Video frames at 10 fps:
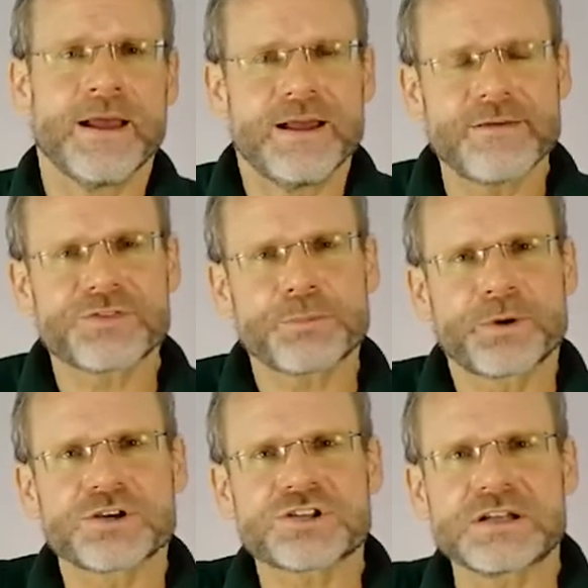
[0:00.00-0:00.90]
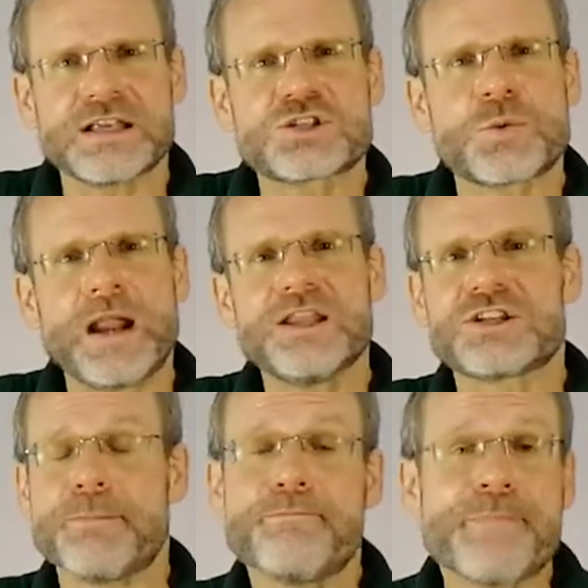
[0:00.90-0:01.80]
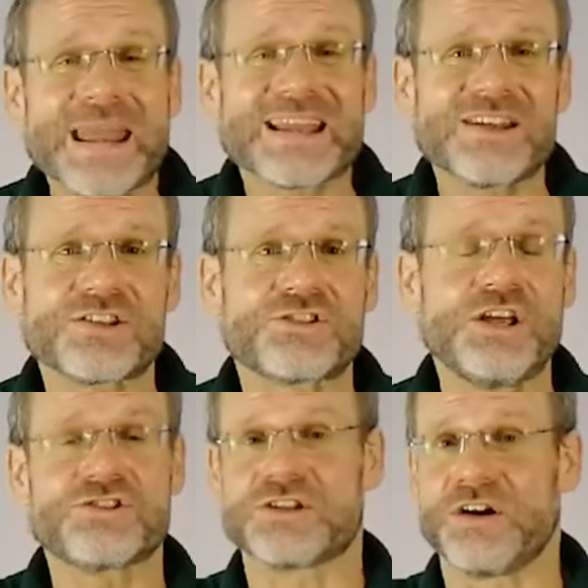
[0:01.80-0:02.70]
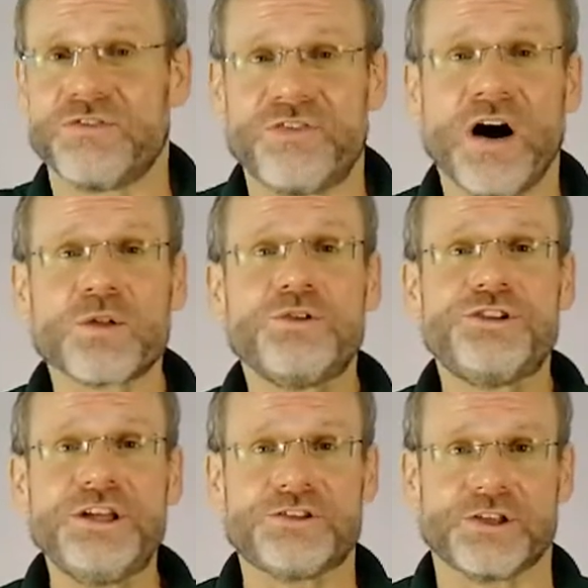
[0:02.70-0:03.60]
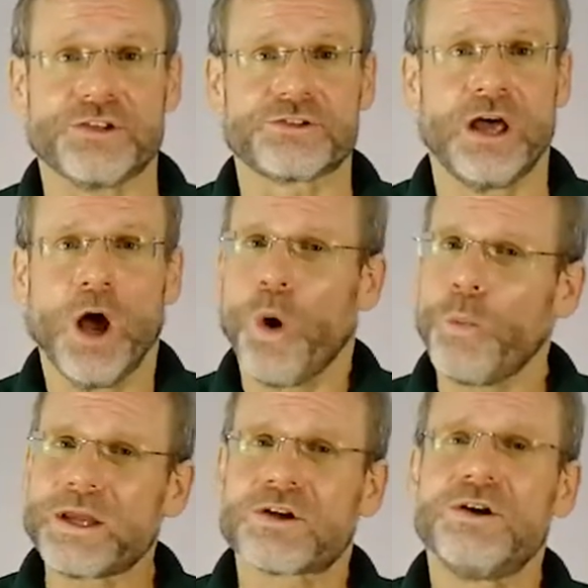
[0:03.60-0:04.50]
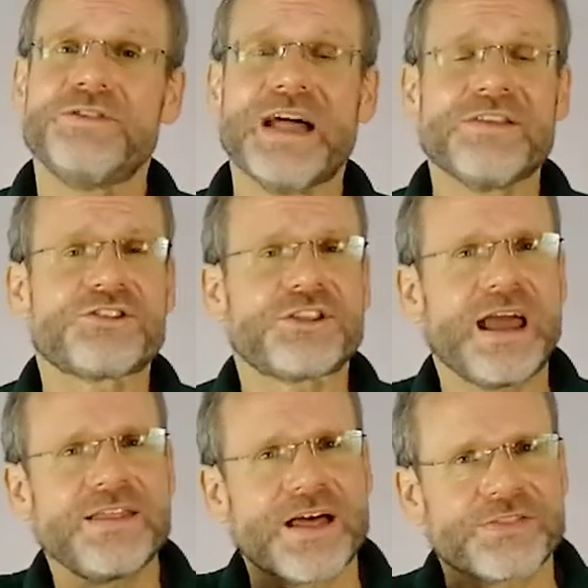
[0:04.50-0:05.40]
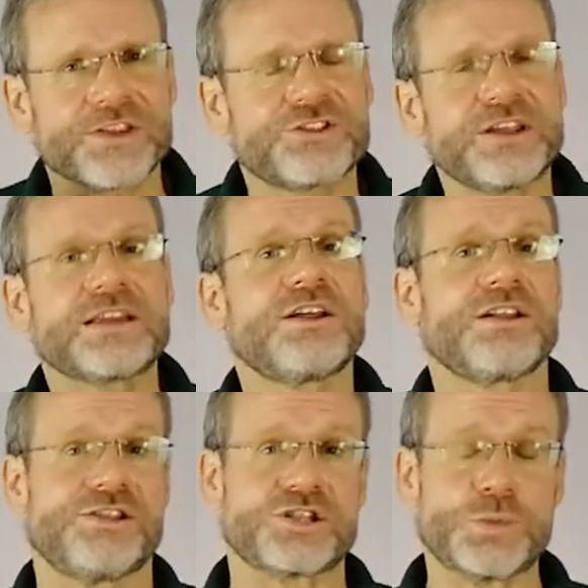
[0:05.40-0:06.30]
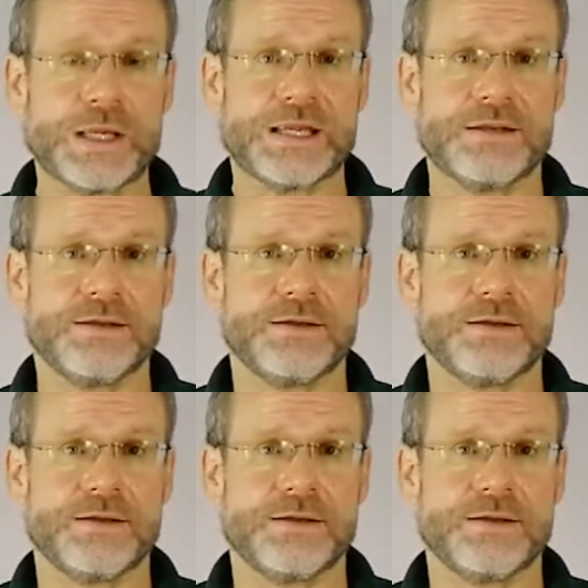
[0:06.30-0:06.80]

If the person is ready to make a decision to follow Jesus, we could then say that the signal is green.